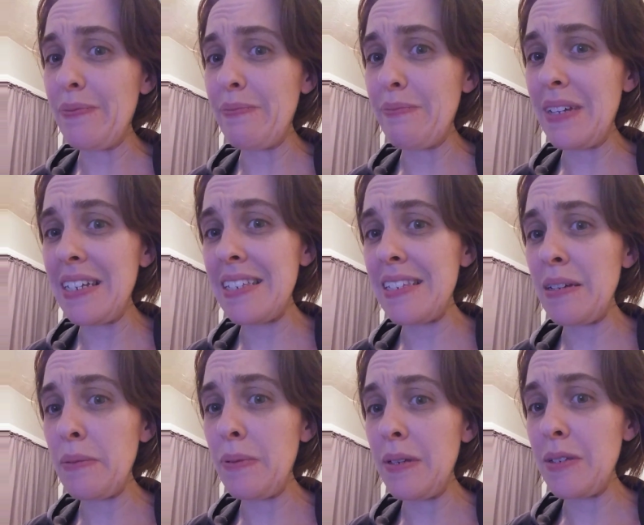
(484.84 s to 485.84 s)
messed
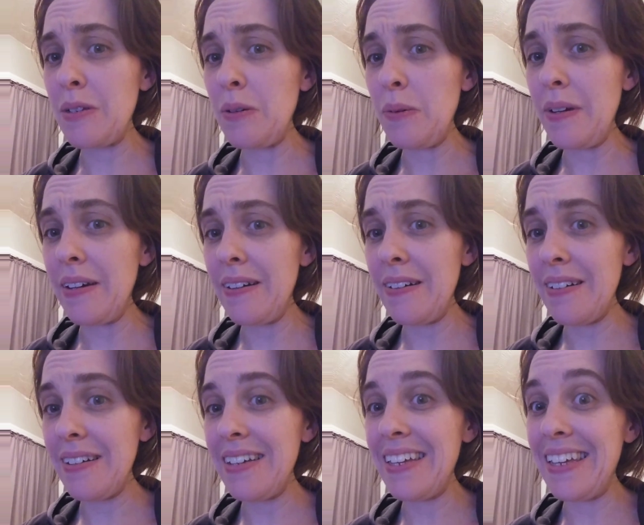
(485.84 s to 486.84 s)
up his
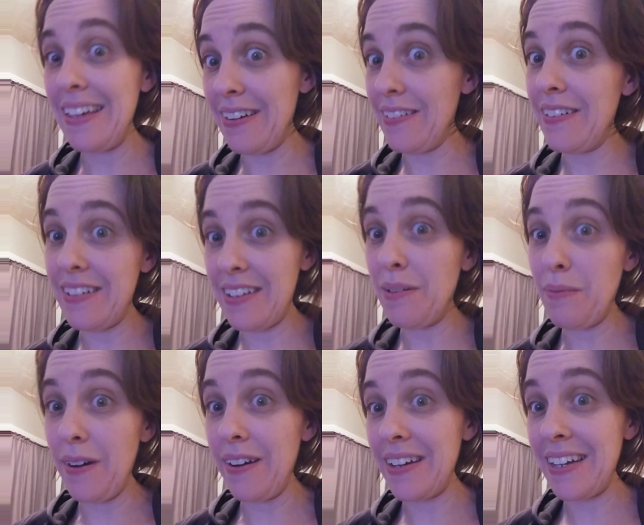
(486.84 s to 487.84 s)
career here in
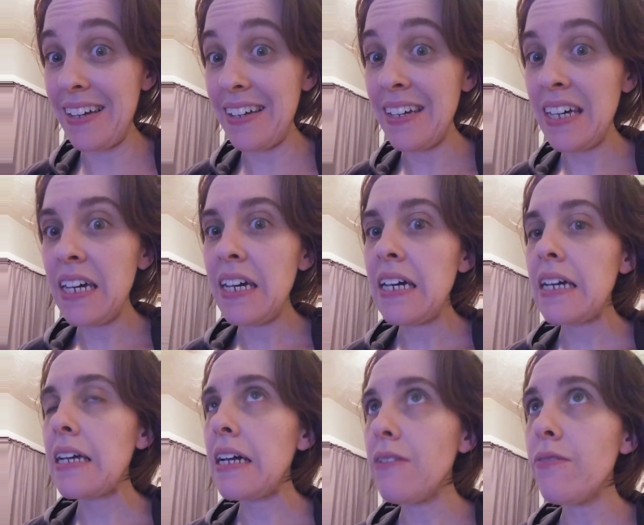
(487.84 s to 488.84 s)
America.
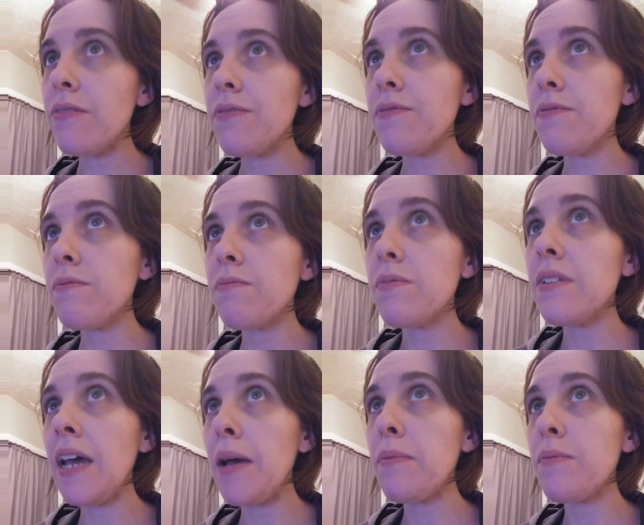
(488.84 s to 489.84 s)
Kind of what
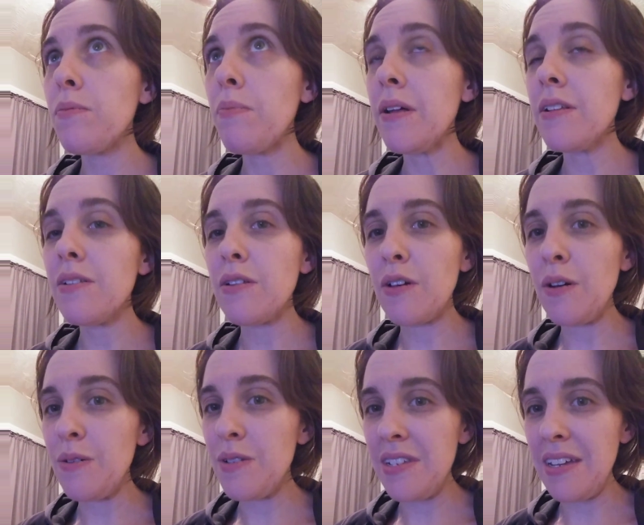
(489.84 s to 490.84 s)
happened with Bela
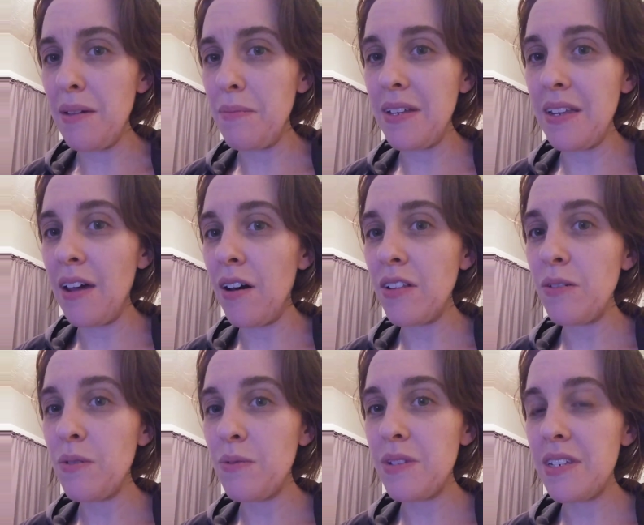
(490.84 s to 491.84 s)
Lugosi. I mean,
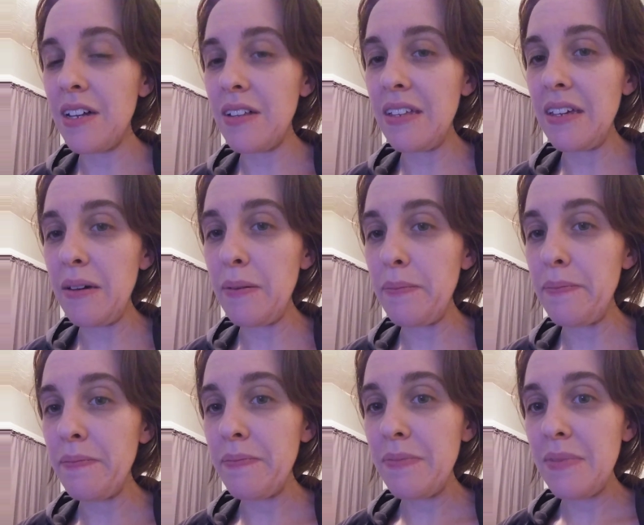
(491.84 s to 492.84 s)
Hollywood was telling
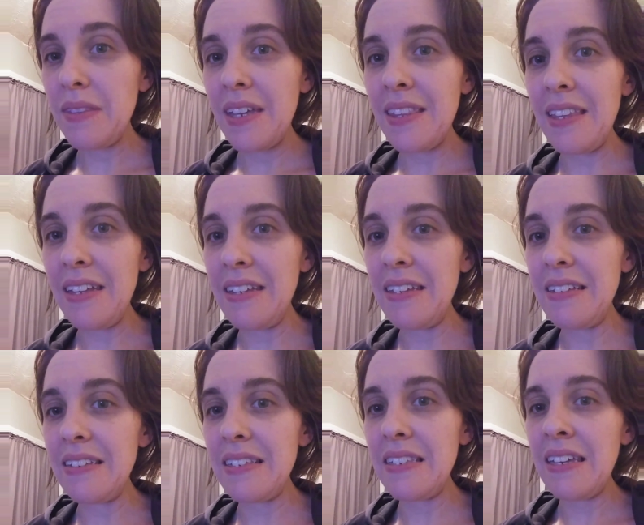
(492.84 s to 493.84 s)
him that
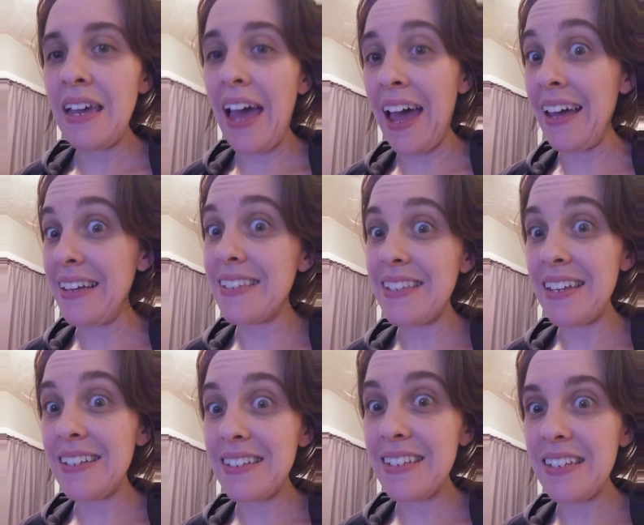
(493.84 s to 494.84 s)
his
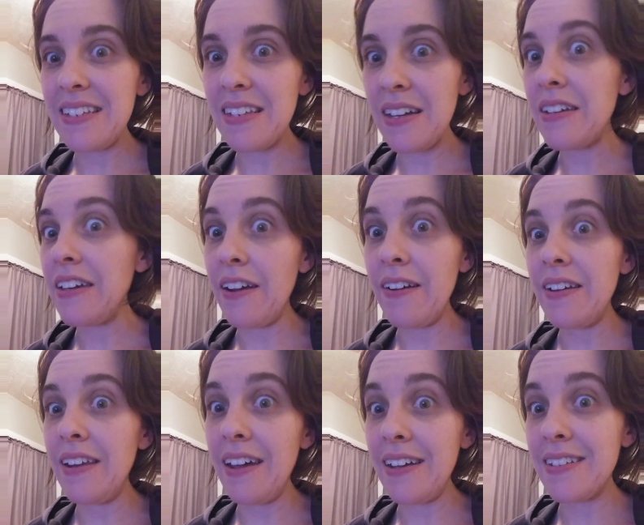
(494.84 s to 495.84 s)
accent, his
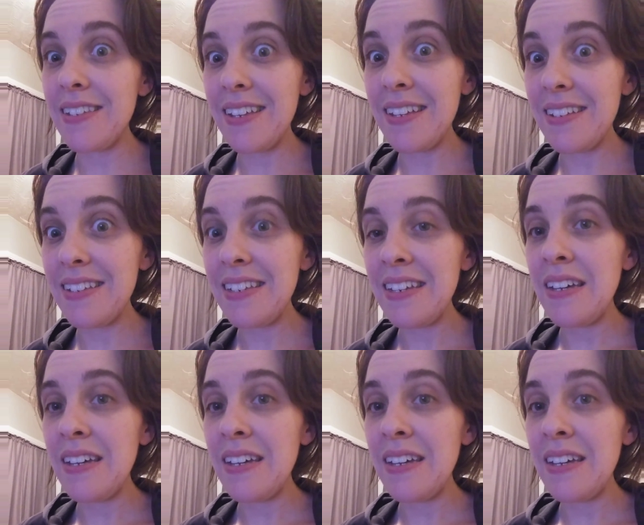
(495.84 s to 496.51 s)
Hungarian accent,